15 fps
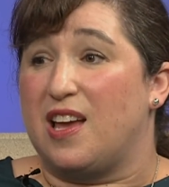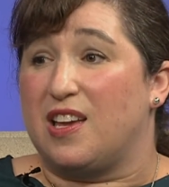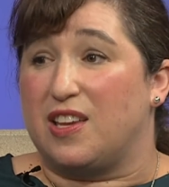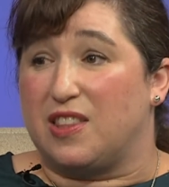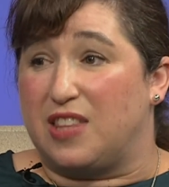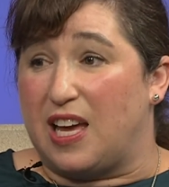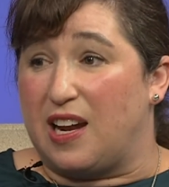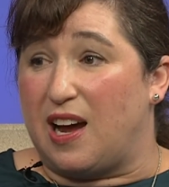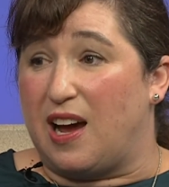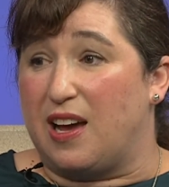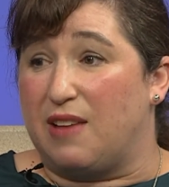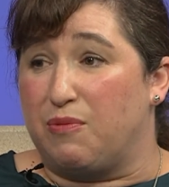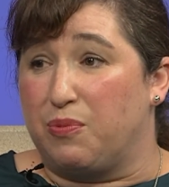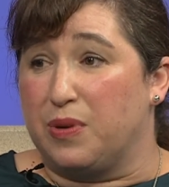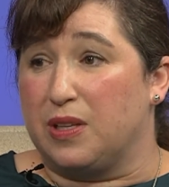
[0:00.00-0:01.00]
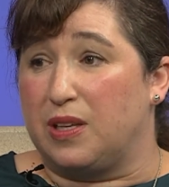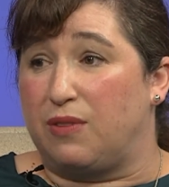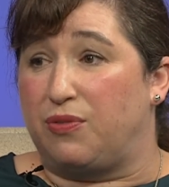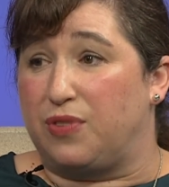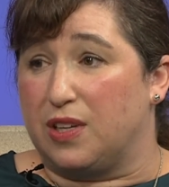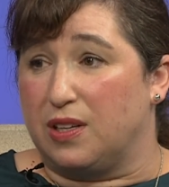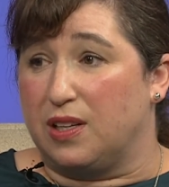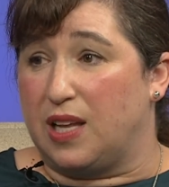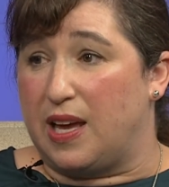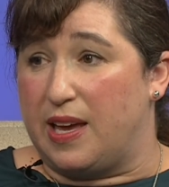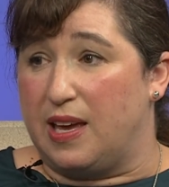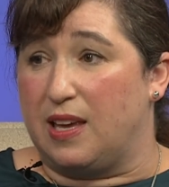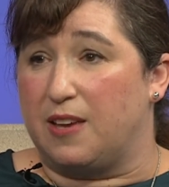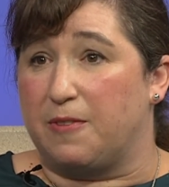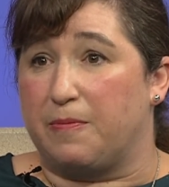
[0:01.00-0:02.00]
That I really feel
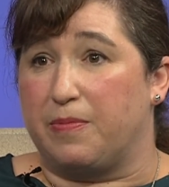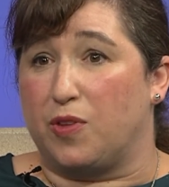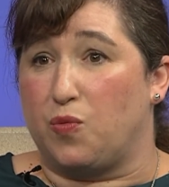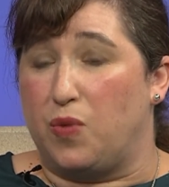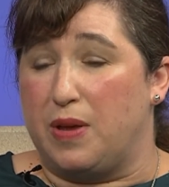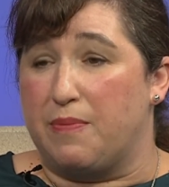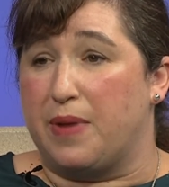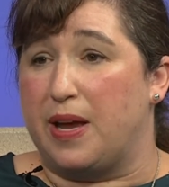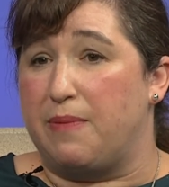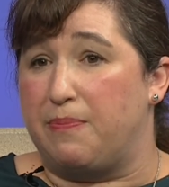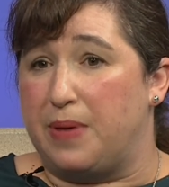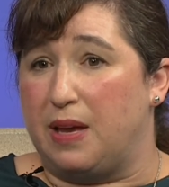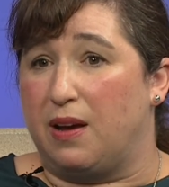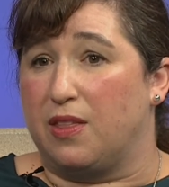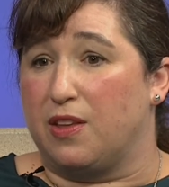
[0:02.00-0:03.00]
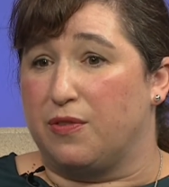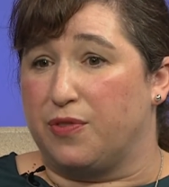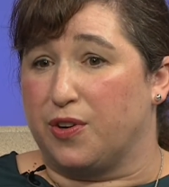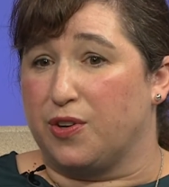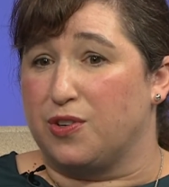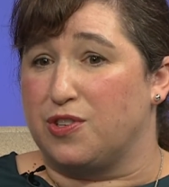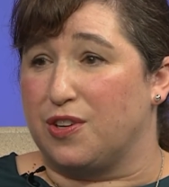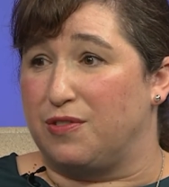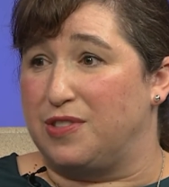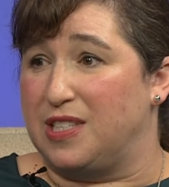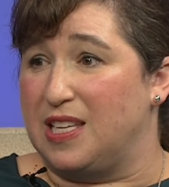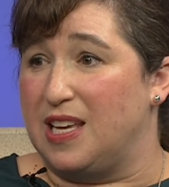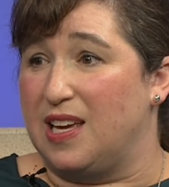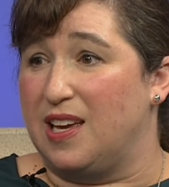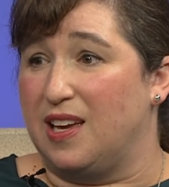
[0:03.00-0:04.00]
like we might be on the verge of
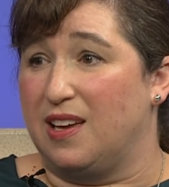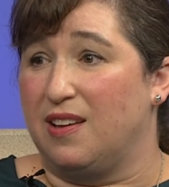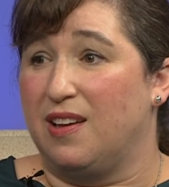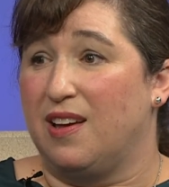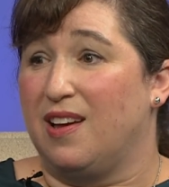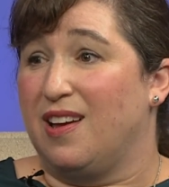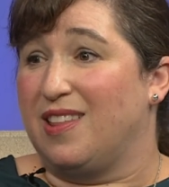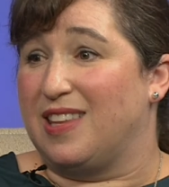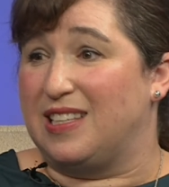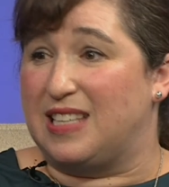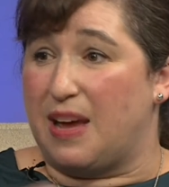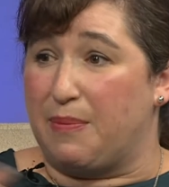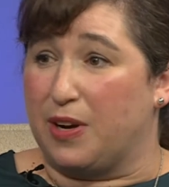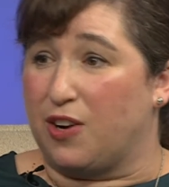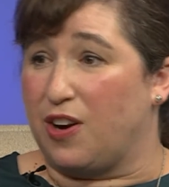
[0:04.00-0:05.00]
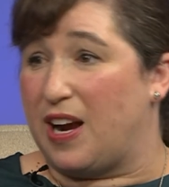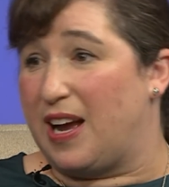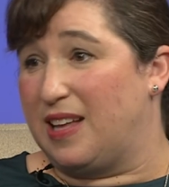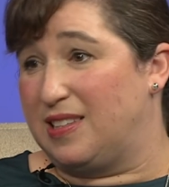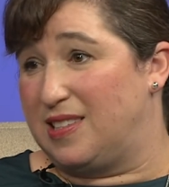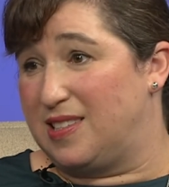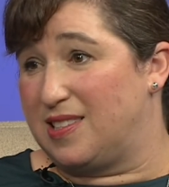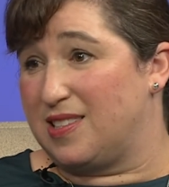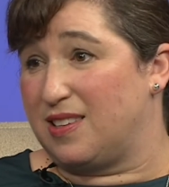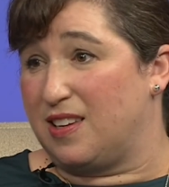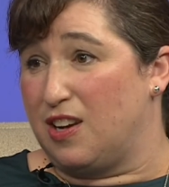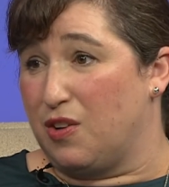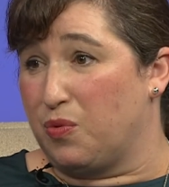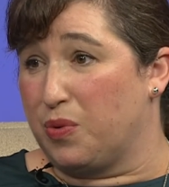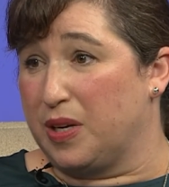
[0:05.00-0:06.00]
seeing the Democrats, you
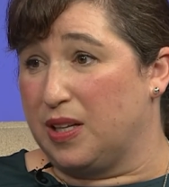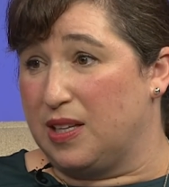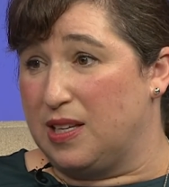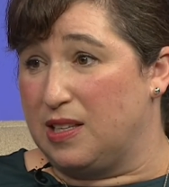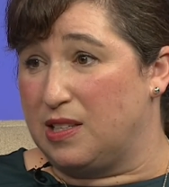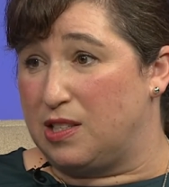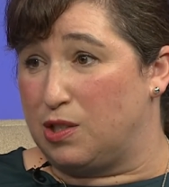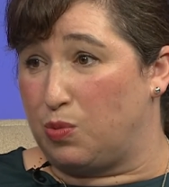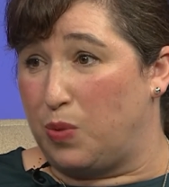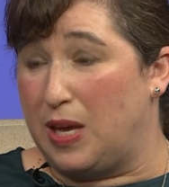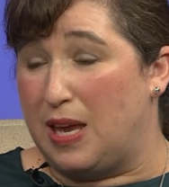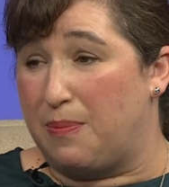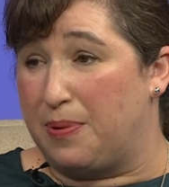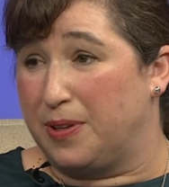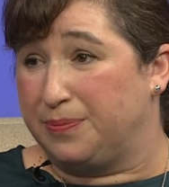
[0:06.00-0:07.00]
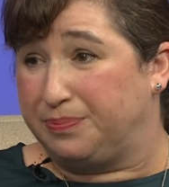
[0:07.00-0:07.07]
know, really sweep.